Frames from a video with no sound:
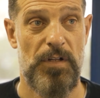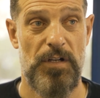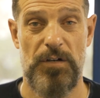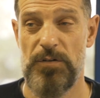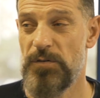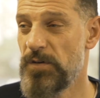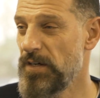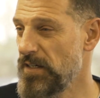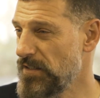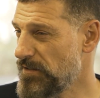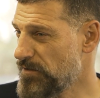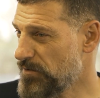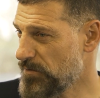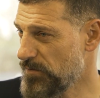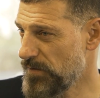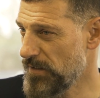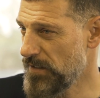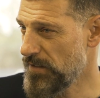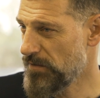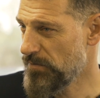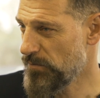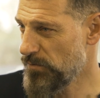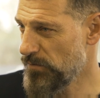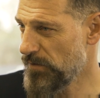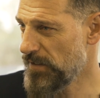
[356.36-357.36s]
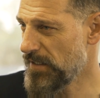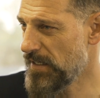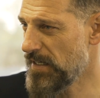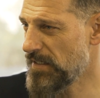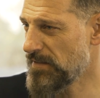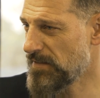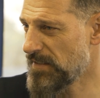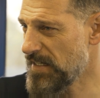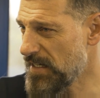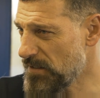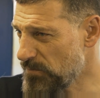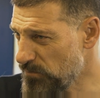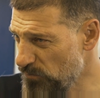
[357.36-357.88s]
Green Street
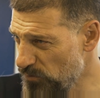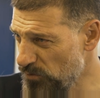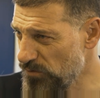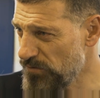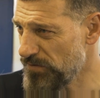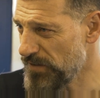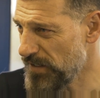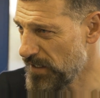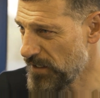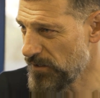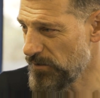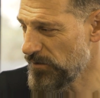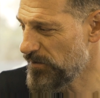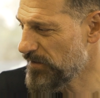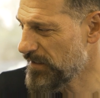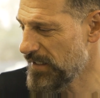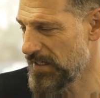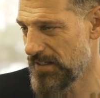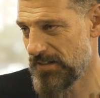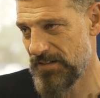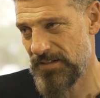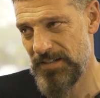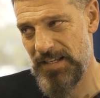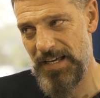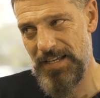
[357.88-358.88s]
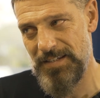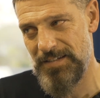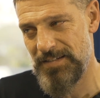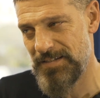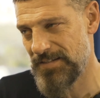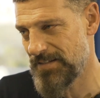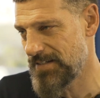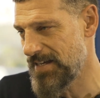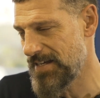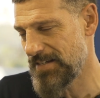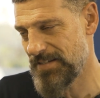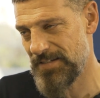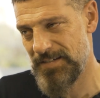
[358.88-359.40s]
hooligans, that movie and all
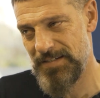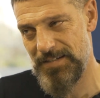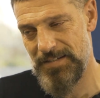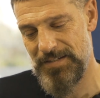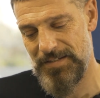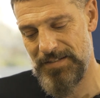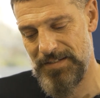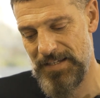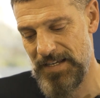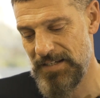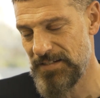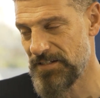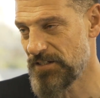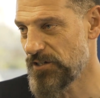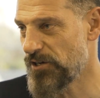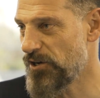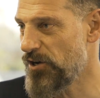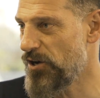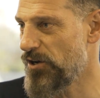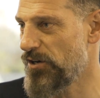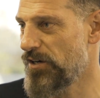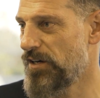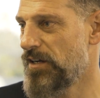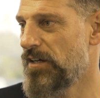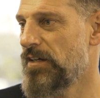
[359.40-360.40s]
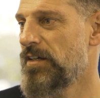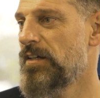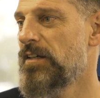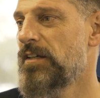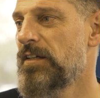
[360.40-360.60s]
that's gone.